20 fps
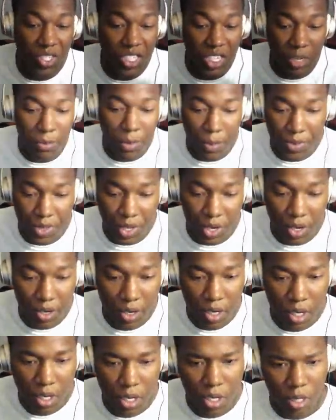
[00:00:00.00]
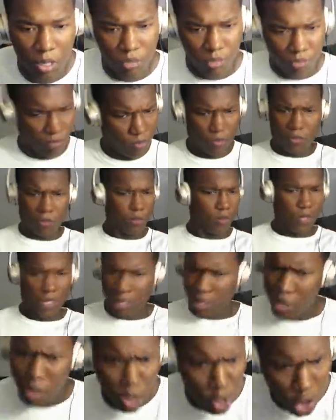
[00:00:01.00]
you seen him up there.
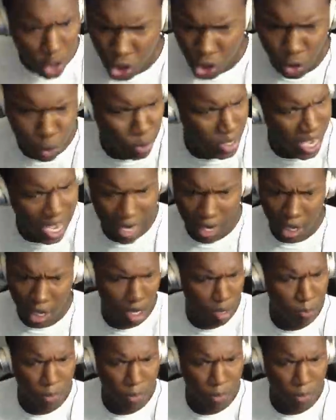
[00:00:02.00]
Did you not?